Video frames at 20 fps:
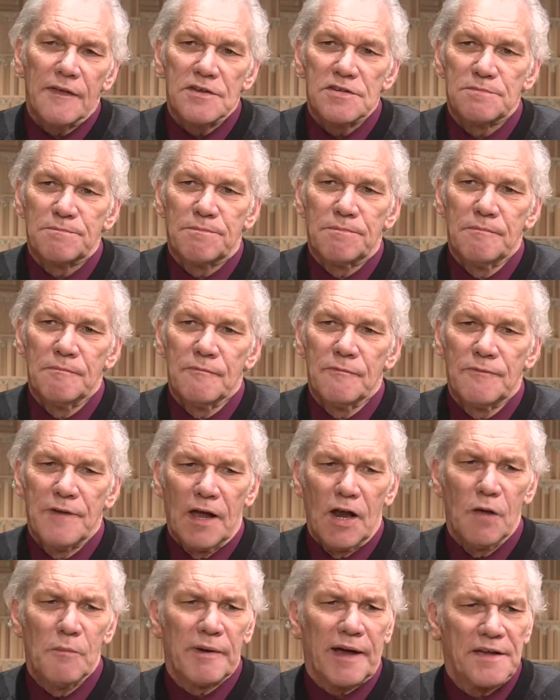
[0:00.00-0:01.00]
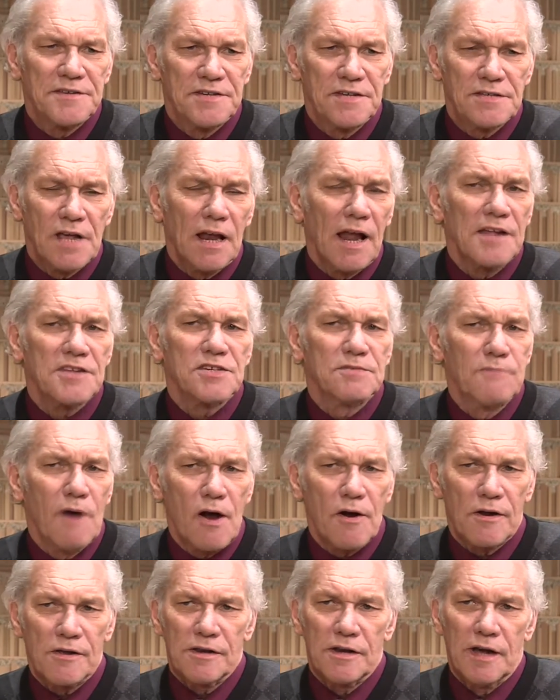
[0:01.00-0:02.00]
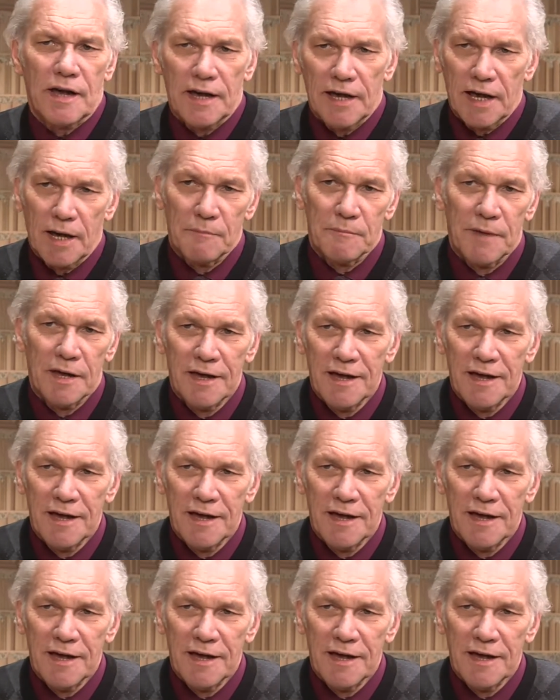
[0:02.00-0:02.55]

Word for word: this fellow because he's a lot smarter than I am.